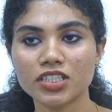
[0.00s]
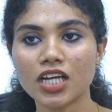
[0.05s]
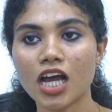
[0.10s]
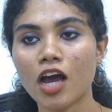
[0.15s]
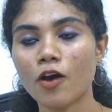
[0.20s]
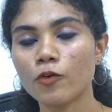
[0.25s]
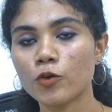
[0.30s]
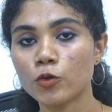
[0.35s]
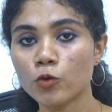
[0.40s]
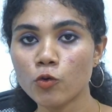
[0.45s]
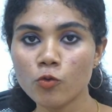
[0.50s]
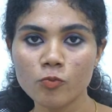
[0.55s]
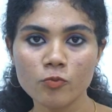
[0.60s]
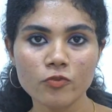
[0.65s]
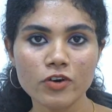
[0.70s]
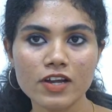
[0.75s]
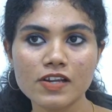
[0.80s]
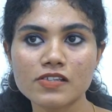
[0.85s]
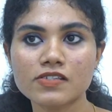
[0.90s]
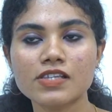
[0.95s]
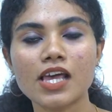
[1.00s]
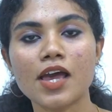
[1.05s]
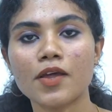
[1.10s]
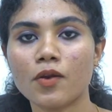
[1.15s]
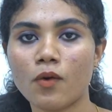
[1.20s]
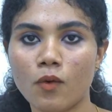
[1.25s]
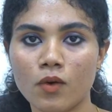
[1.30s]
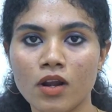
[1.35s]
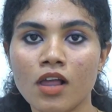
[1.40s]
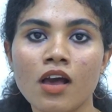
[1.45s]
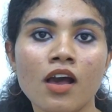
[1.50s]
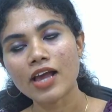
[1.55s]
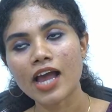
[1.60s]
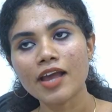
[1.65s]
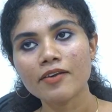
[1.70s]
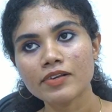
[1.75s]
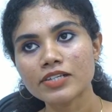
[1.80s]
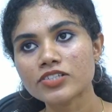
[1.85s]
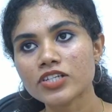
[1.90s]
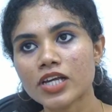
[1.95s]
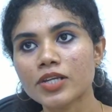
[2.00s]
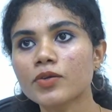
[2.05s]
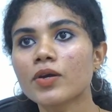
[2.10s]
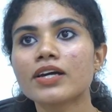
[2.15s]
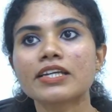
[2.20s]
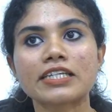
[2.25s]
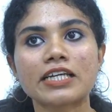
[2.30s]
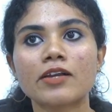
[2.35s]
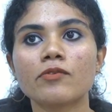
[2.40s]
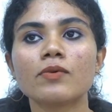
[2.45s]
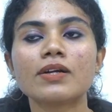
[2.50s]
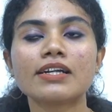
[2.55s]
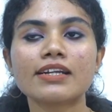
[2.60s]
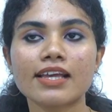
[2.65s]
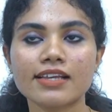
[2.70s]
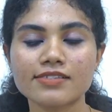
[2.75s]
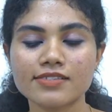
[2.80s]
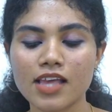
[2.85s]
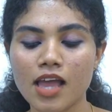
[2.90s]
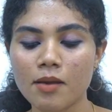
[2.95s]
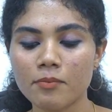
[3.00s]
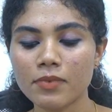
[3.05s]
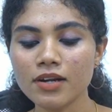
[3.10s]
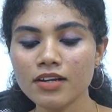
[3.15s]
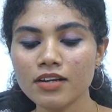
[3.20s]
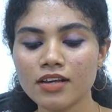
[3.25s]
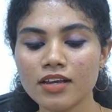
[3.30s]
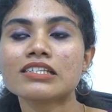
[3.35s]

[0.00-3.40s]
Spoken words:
how loop works and all. I will tell you a real world example.